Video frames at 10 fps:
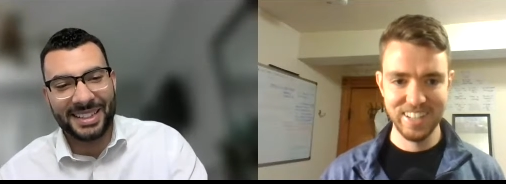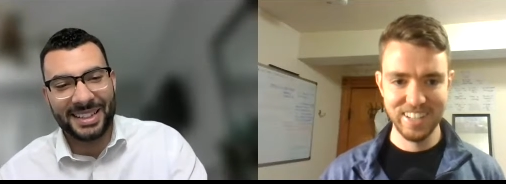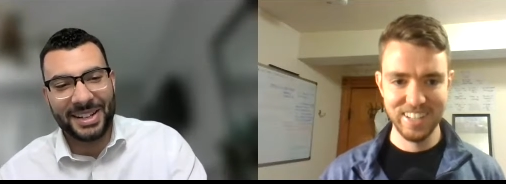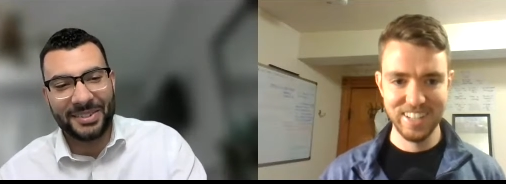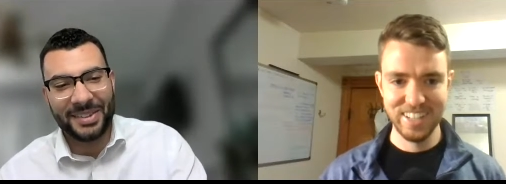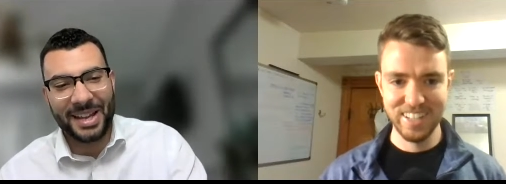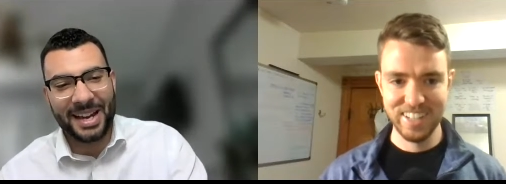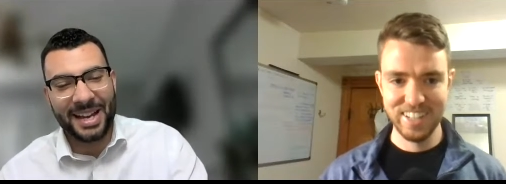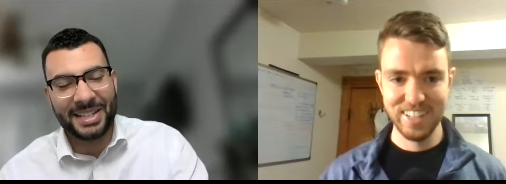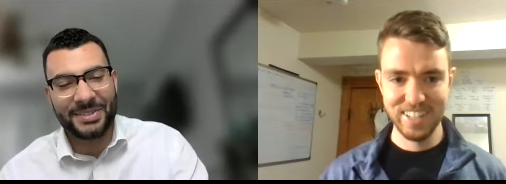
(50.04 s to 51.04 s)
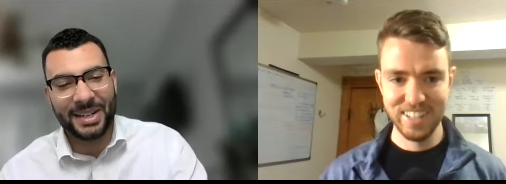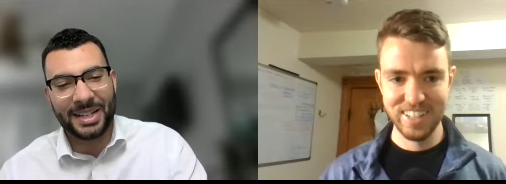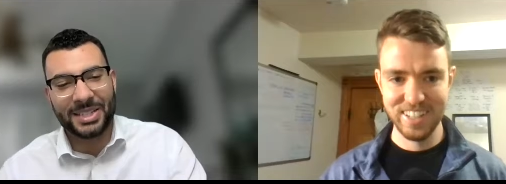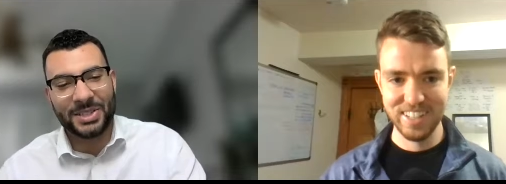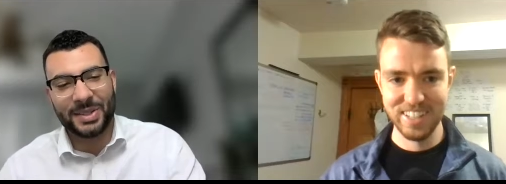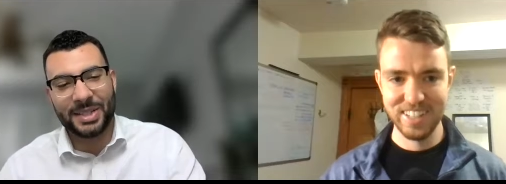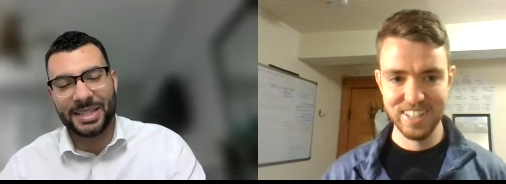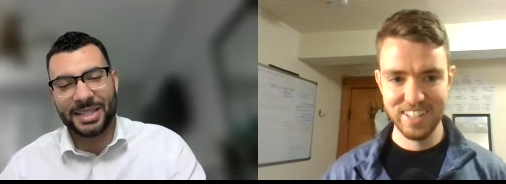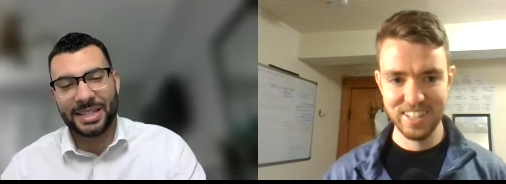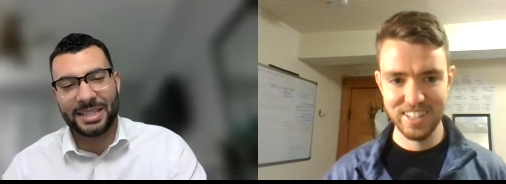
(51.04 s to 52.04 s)
Speaker 1: love that aspect just
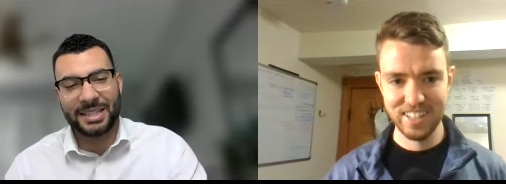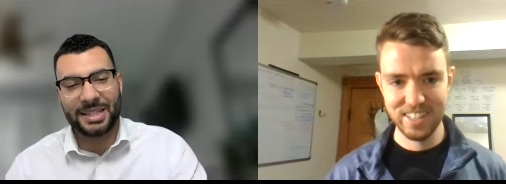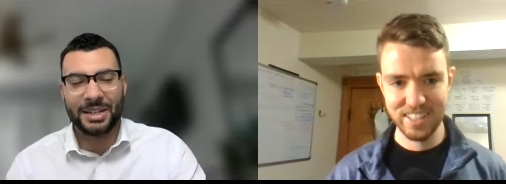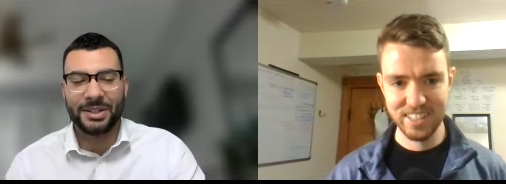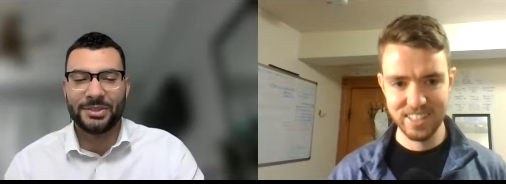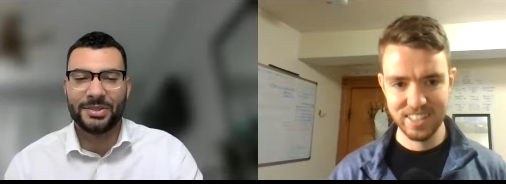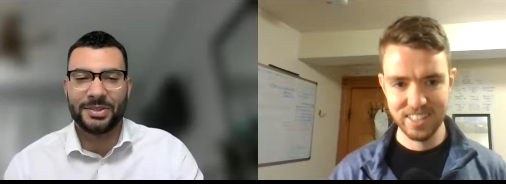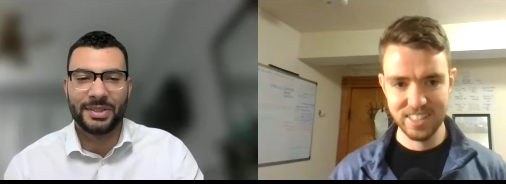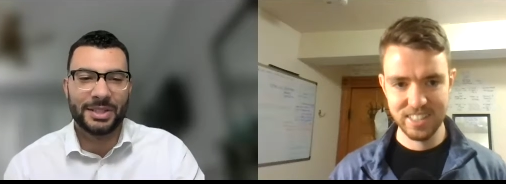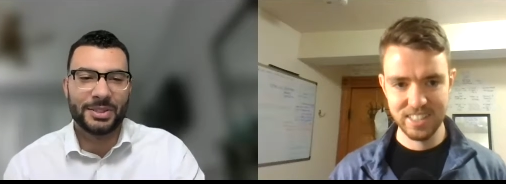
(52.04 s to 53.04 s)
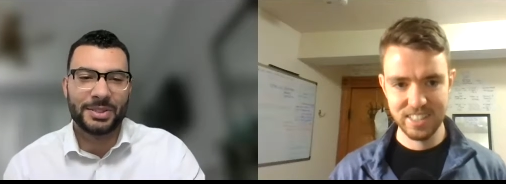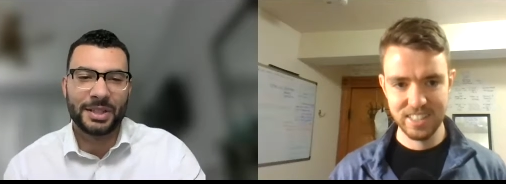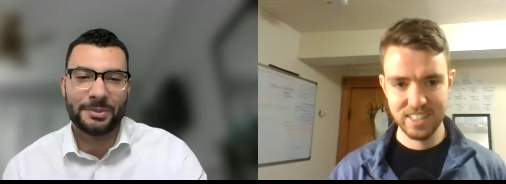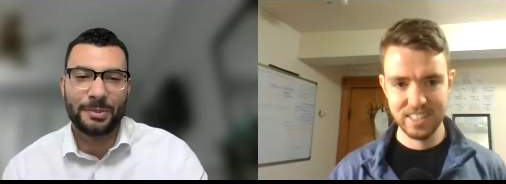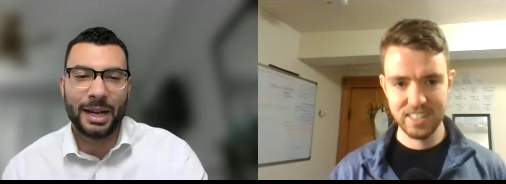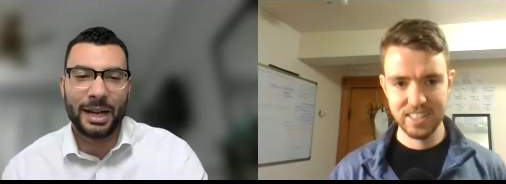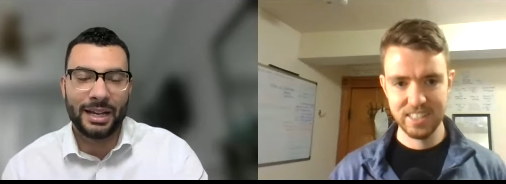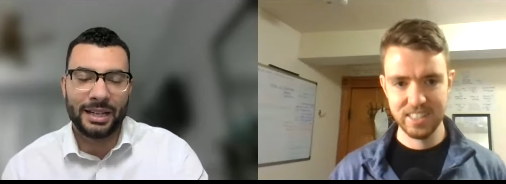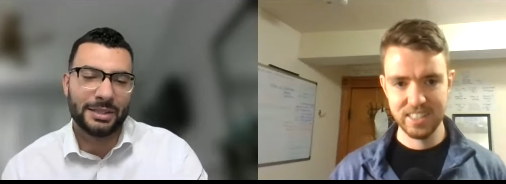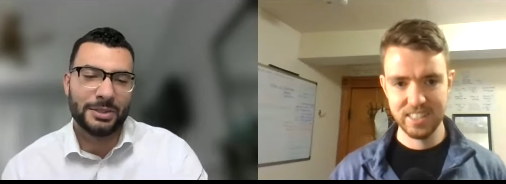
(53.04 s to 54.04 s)
because a ton of interesting
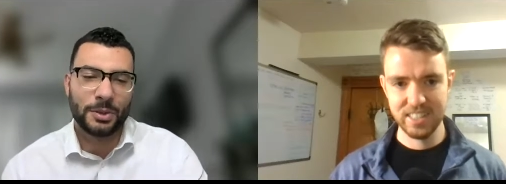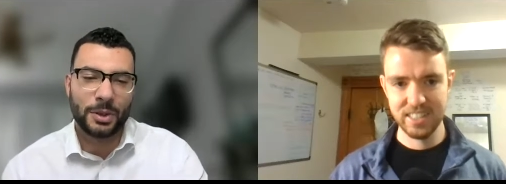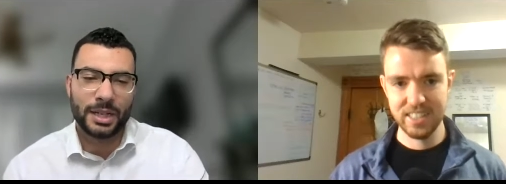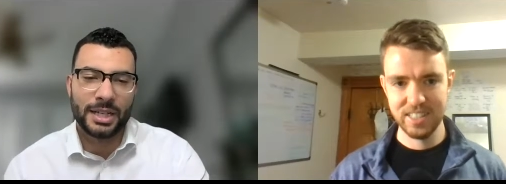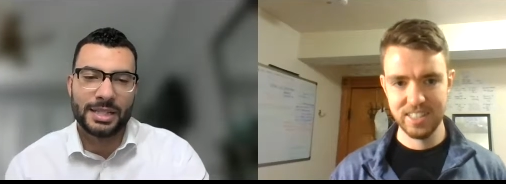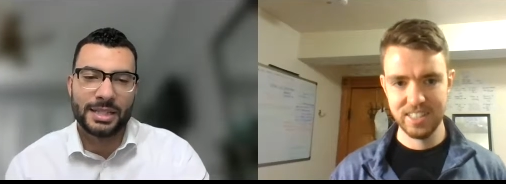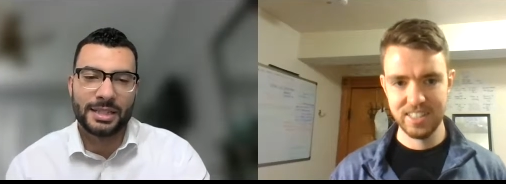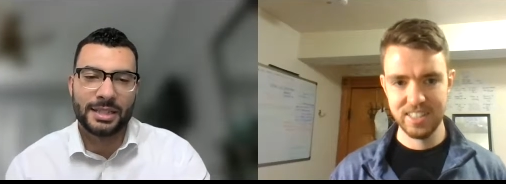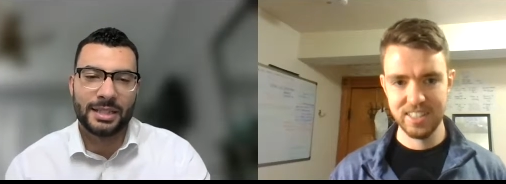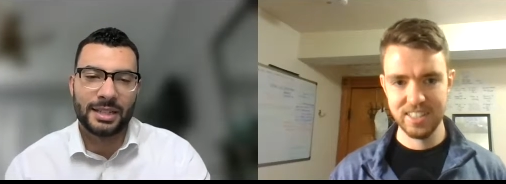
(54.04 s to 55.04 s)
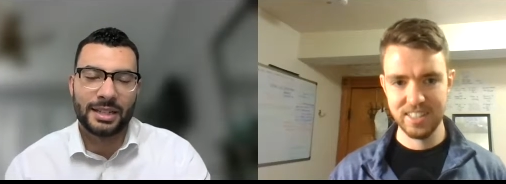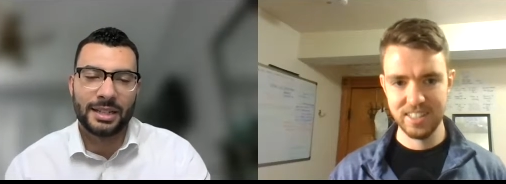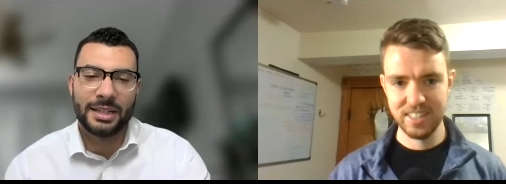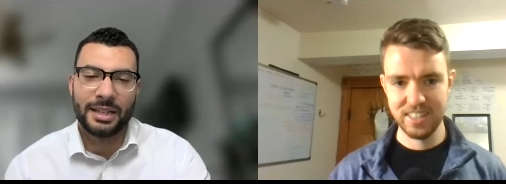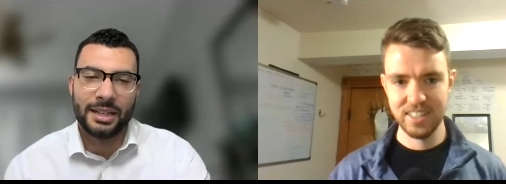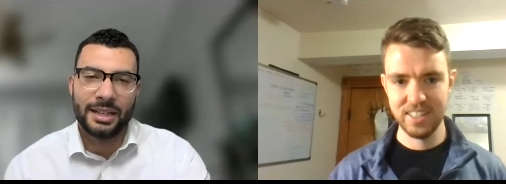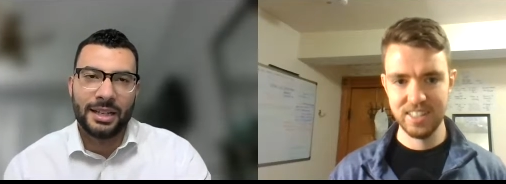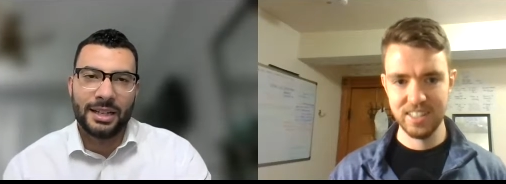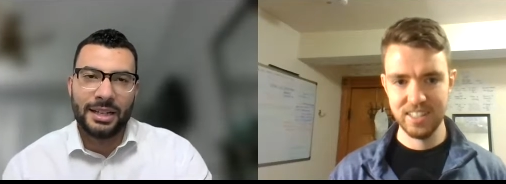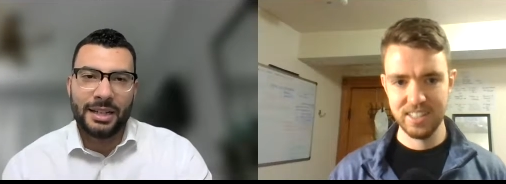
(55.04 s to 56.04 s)
uh, stories and and
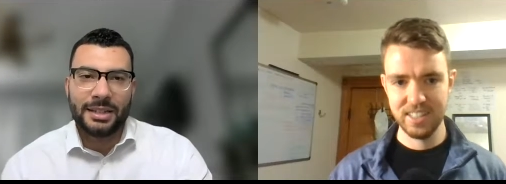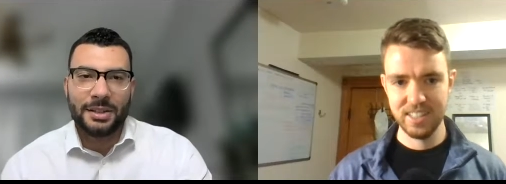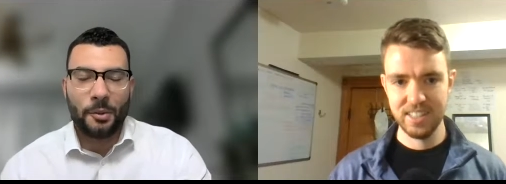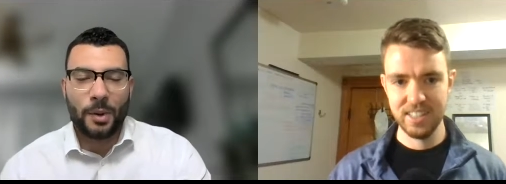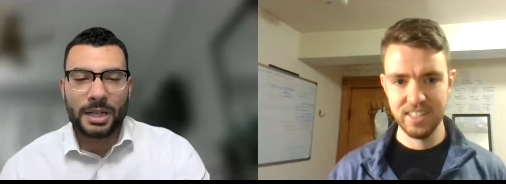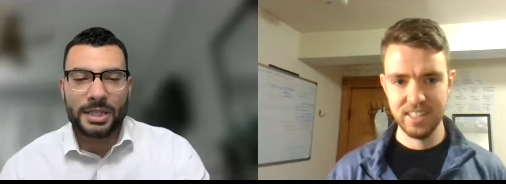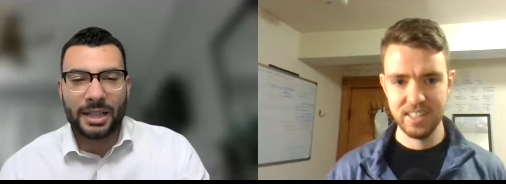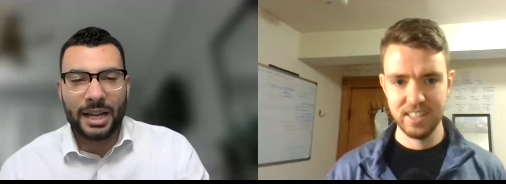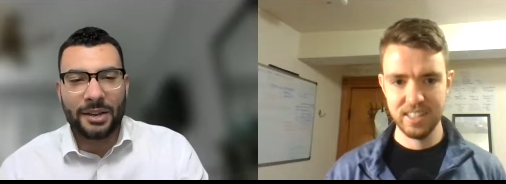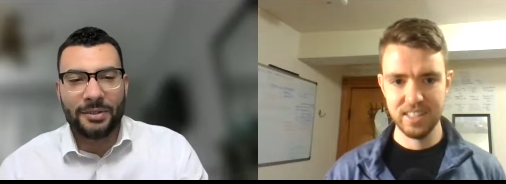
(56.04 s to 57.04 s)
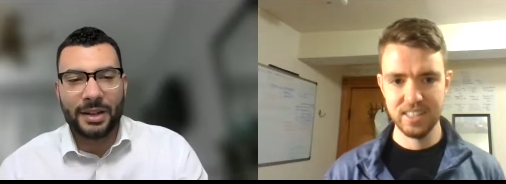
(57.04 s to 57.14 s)
different walks of life.